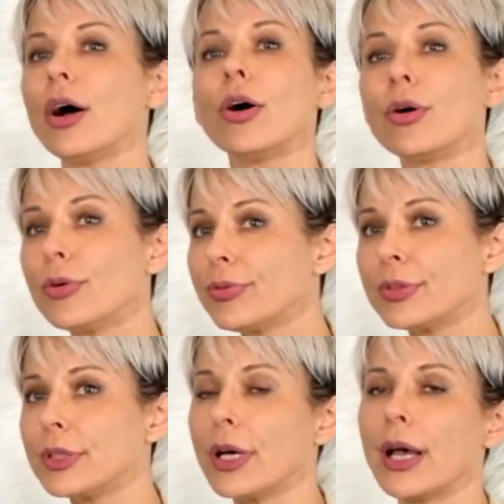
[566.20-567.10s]

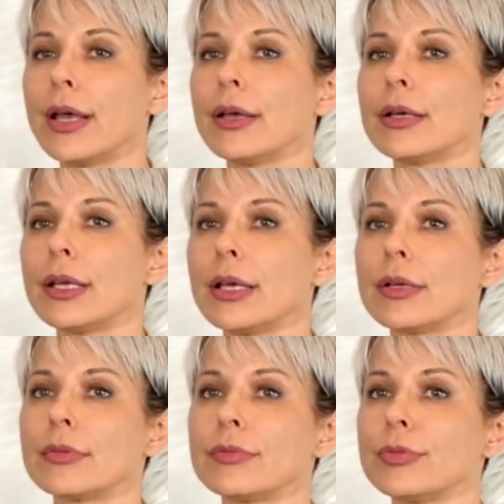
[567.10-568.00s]
Often I get
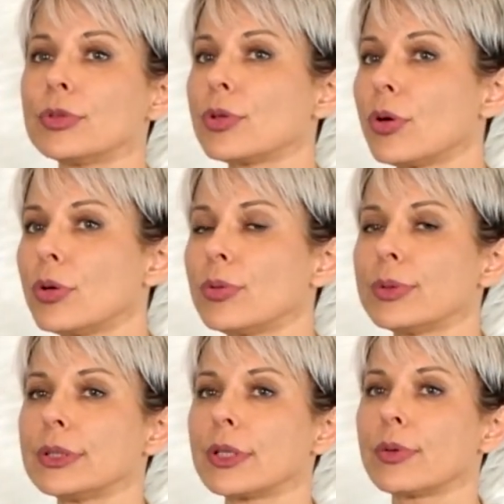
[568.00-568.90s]
a phone call
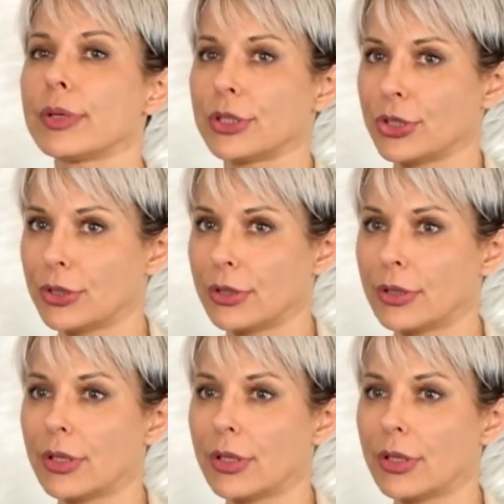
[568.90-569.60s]
with a question: